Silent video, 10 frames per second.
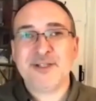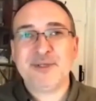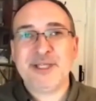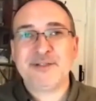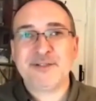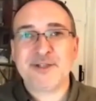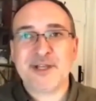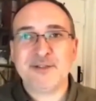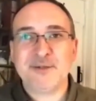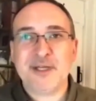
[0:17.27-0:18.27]
We need to
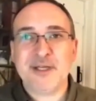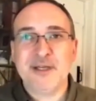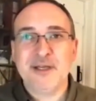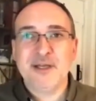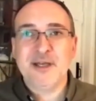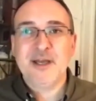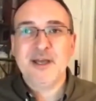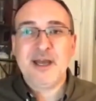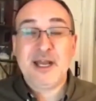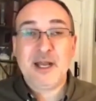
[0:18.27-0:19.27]
say to it,
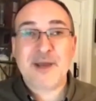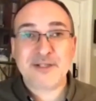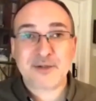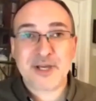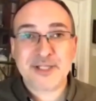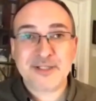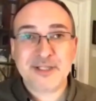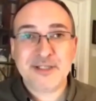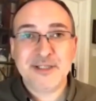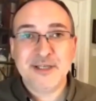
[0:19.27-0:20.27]
hello,
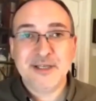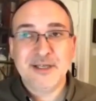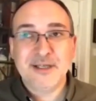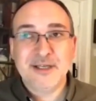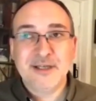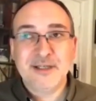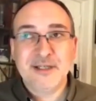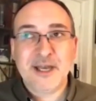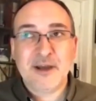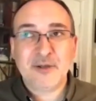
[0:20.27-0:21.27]
anxiety.
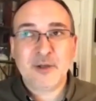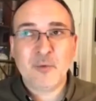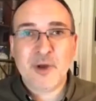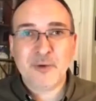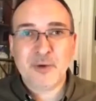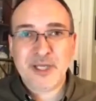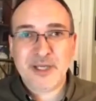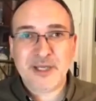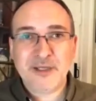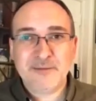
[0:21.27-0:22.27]
Yeah, I know why you're
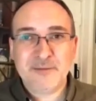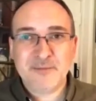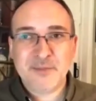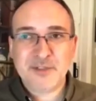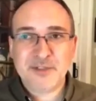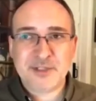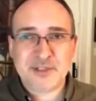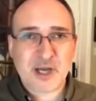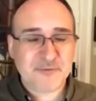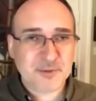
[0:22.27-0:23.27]
here. This is
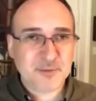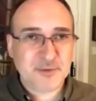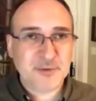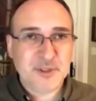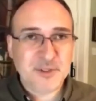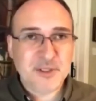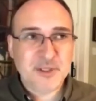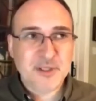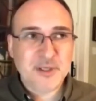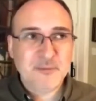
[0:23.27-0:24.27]
uncomfortable,
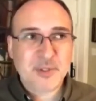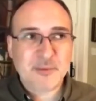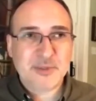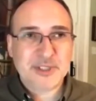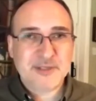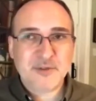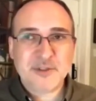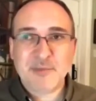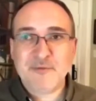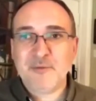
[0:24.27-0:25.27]
but I'm going to give you
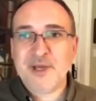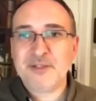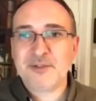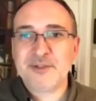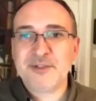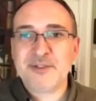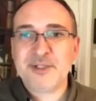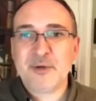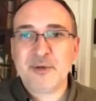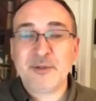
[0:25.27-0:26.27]
some information to
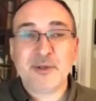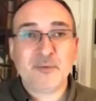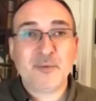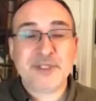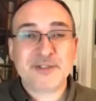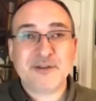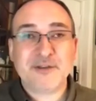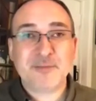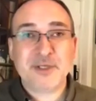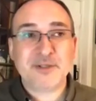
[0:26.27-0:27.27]
tell you that we're safe,
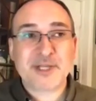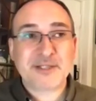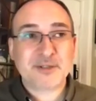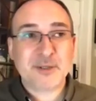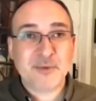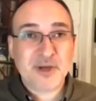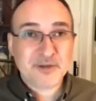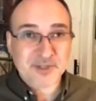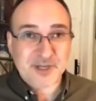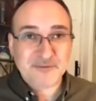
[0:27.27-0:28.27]
because actually we are
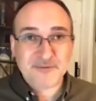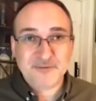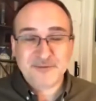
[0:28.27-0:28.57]
safe.